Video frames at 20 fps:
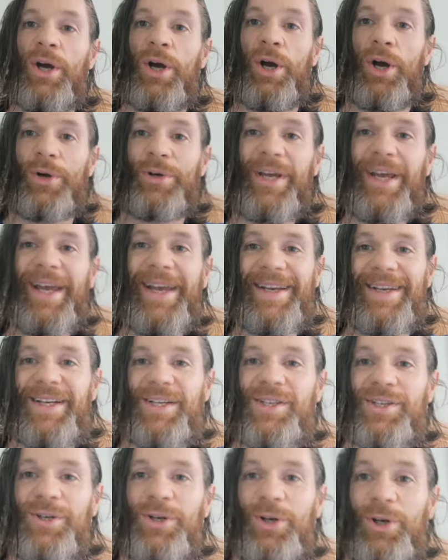Okay,
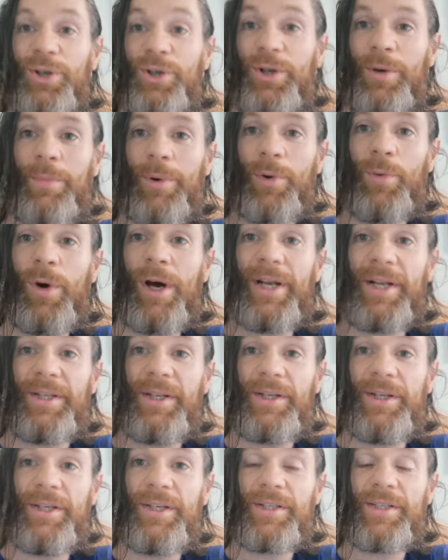so number one on
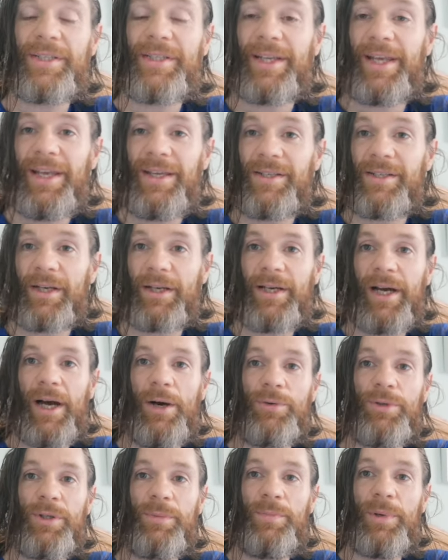the list is
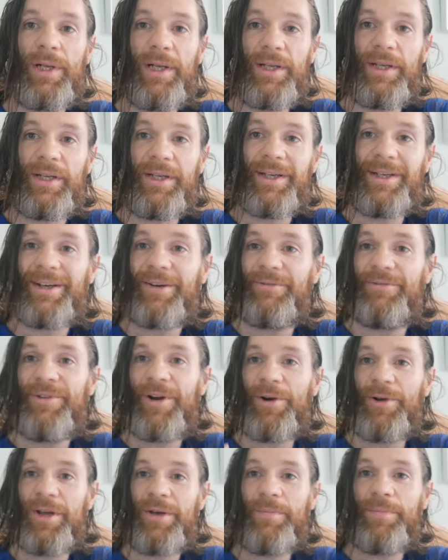accountability.
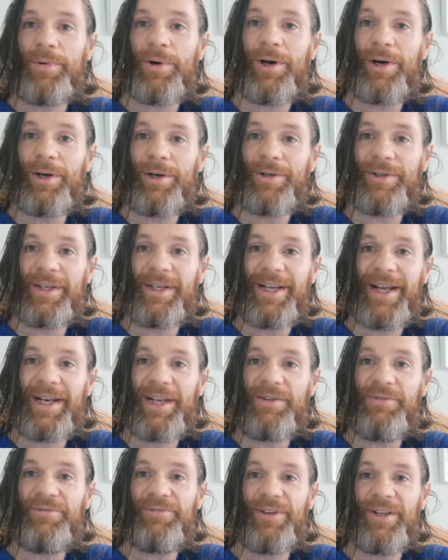Very important in
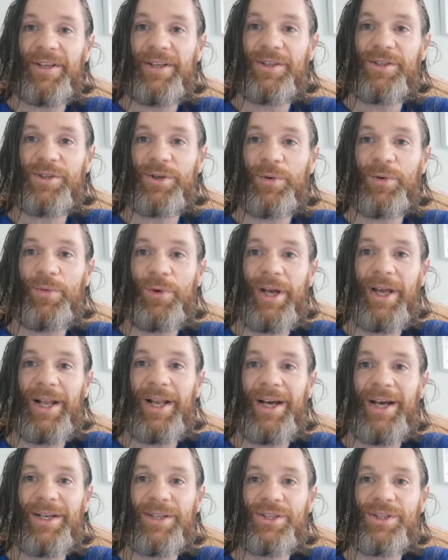any fitness or weight
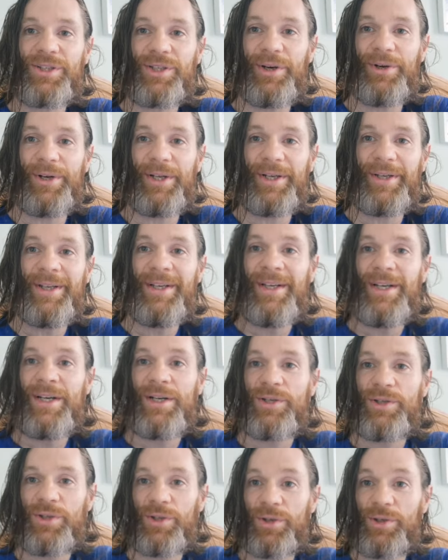loss journey.
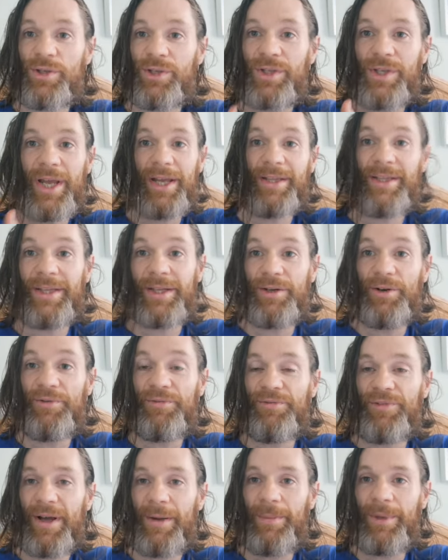So say it to your
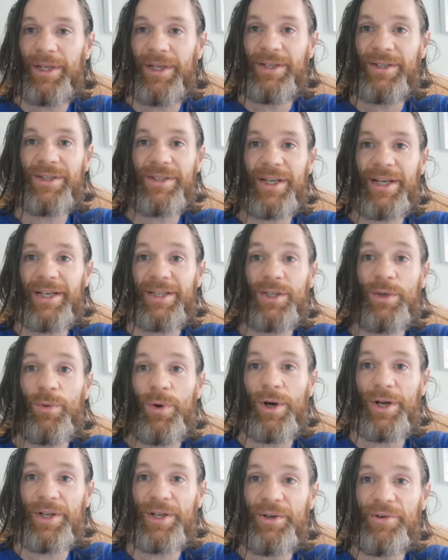family, say it to
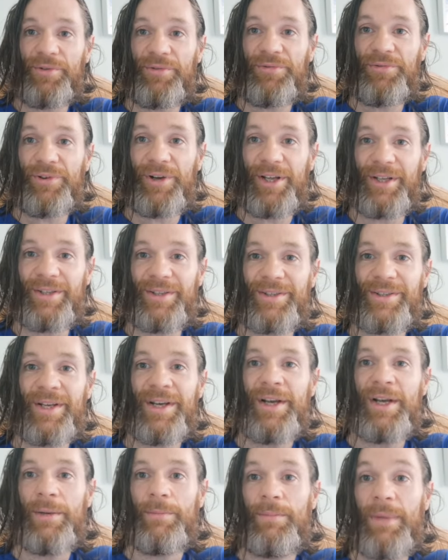one of your friends,
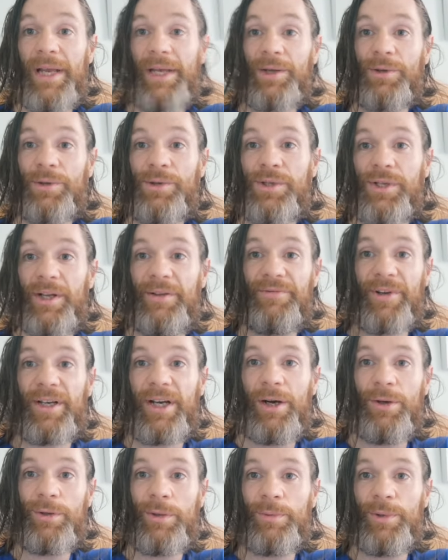make yourself
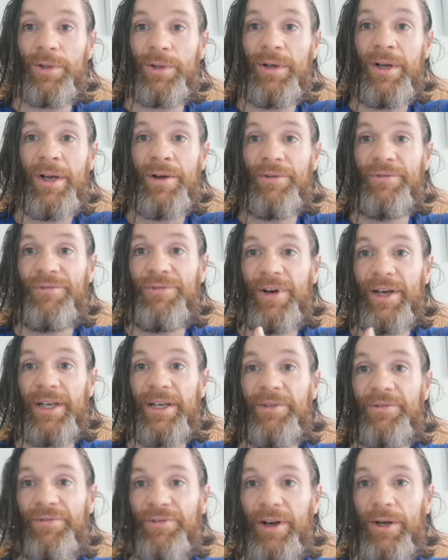accountable. Find
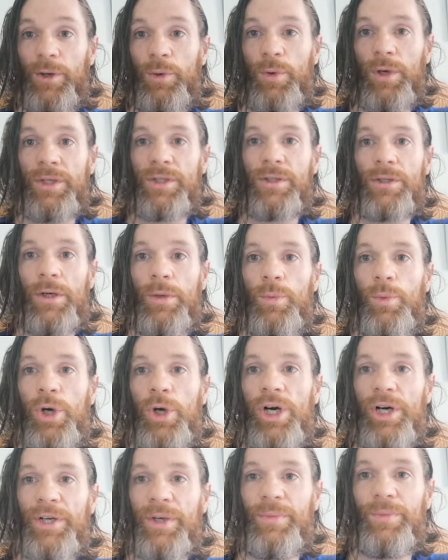a friend who wants to come
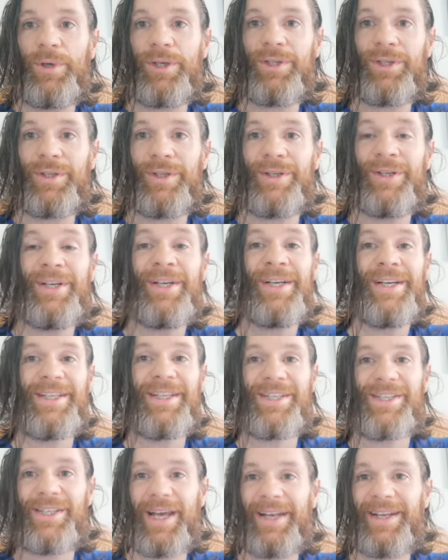walking with you.
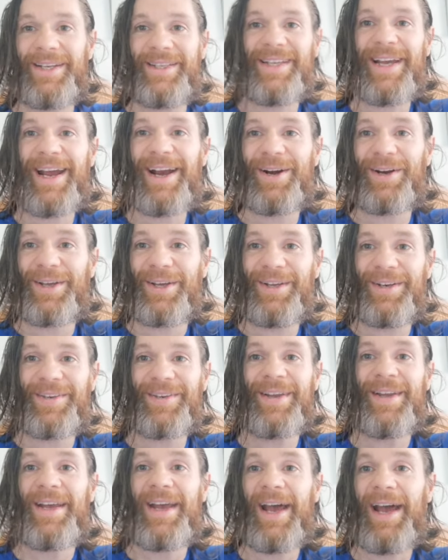Set a
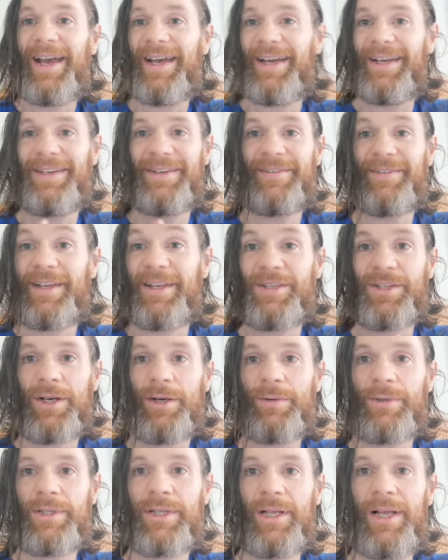target, and it's
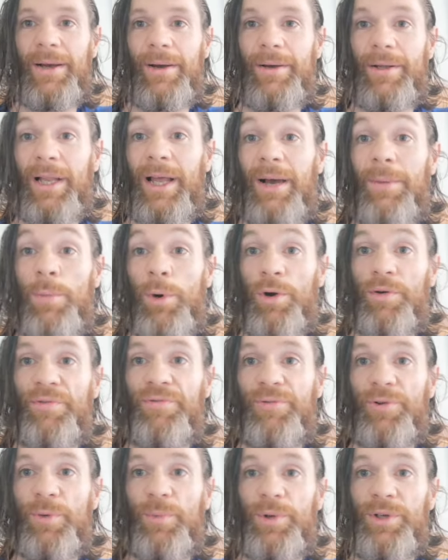always a lot more
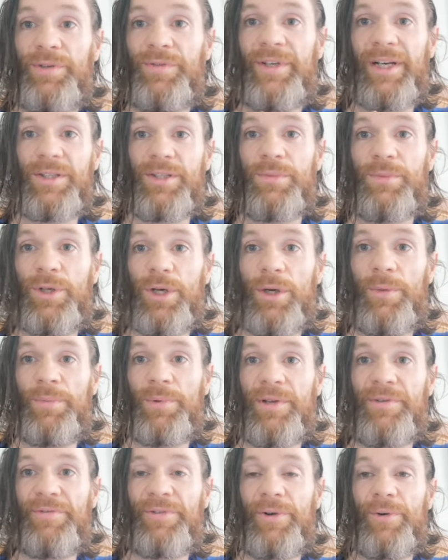fun when you've got some
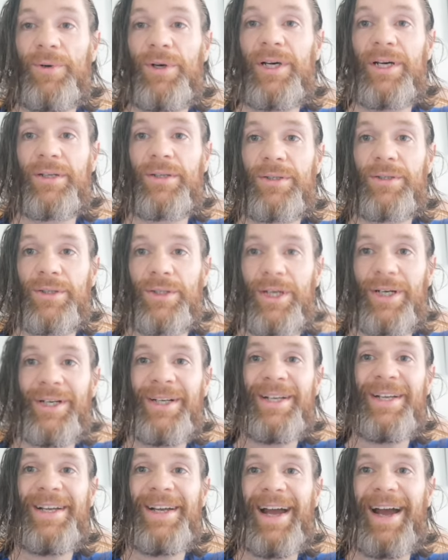company for a walk. So
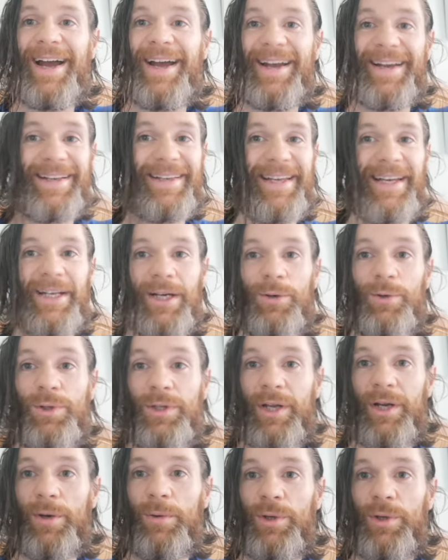get out
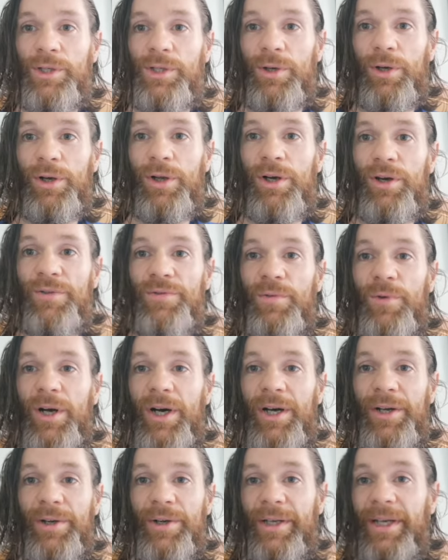there with your loved
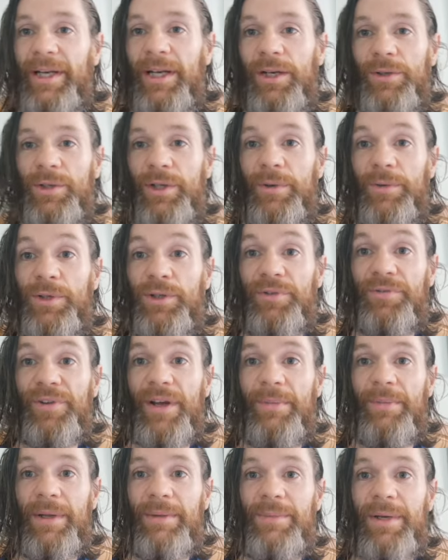one or get out there with your
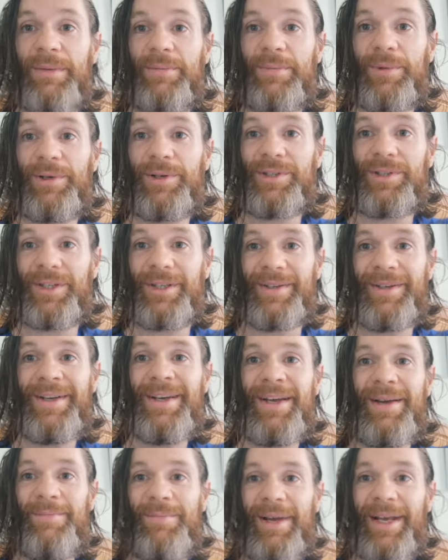family members and
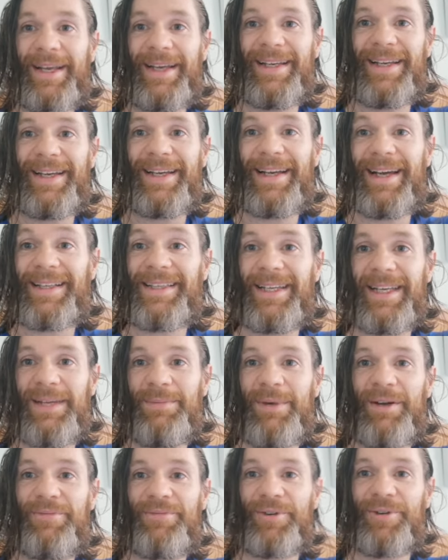make it a team
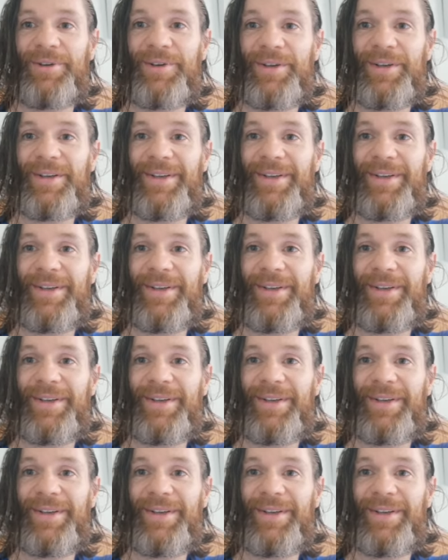effort.